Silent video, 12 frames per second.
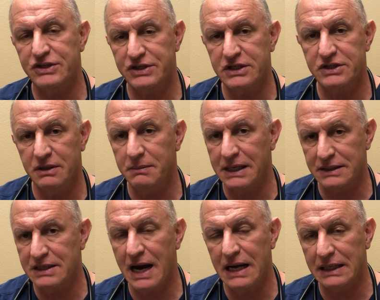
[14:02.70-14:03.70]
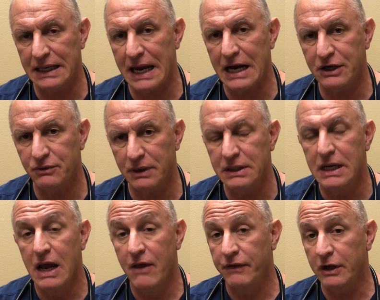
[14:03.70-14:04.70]
system, and it's highly accurate.
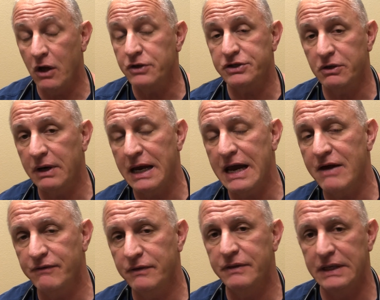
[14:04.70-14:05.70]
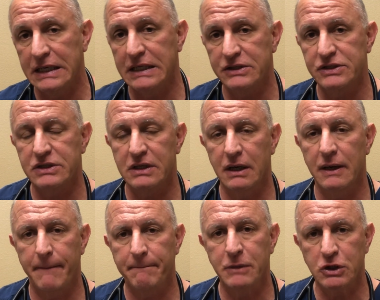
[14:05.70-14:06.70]
They also have these
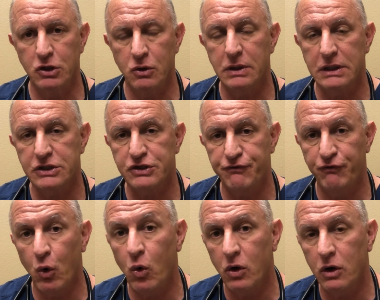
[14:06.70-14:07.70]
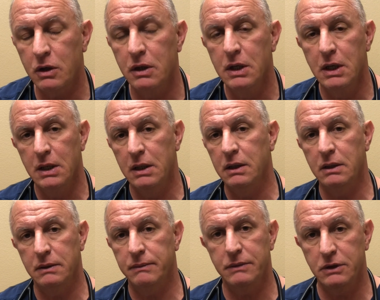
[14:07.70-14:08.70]
units for
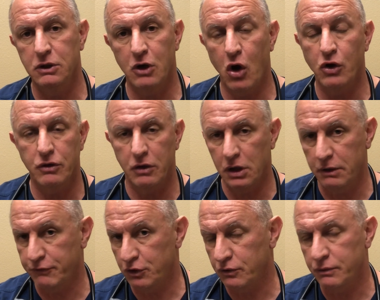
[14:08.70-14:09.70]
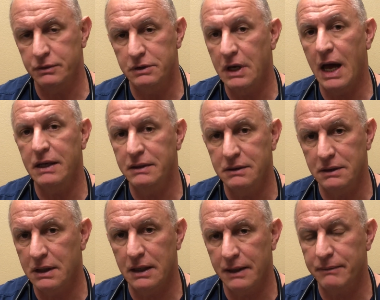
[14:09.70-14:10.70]
all of your
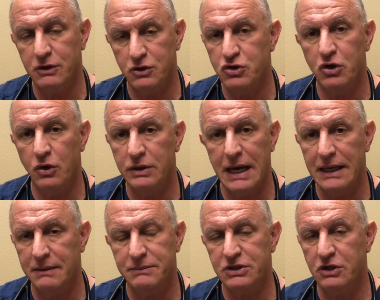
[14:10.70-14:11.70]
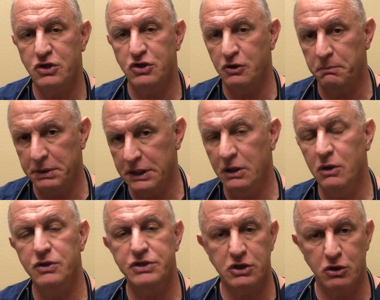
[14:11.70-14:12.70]
non-controlled items, such as your
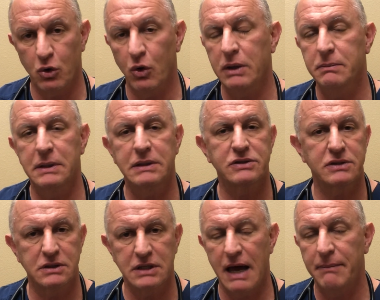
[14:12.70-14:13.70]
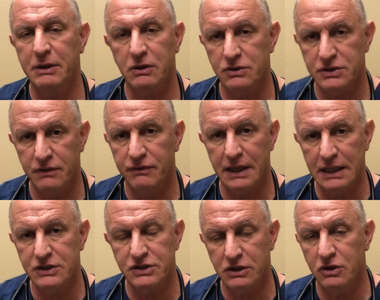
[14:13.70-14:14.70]
pills and your ointments and topicals and
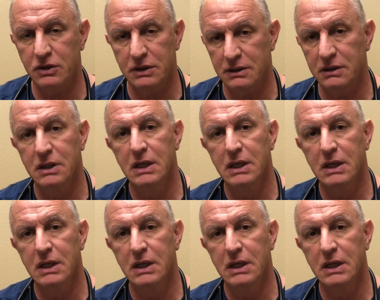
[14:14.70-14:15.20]
things, and you can